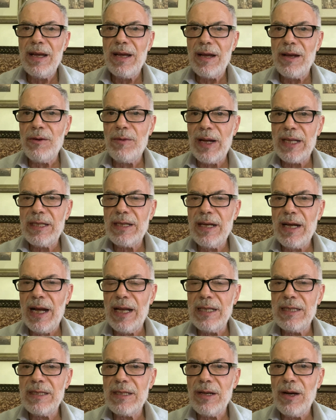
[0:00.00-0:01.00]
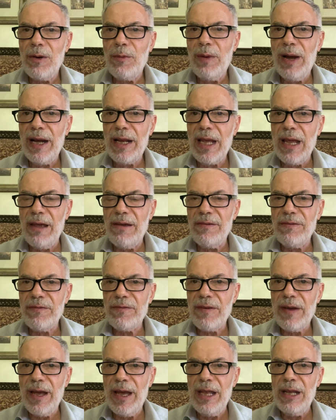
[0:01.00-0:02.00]
what God will
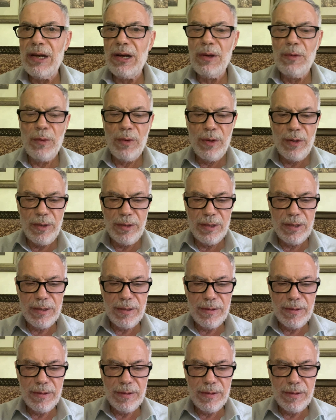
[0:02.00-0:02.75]
give in reward.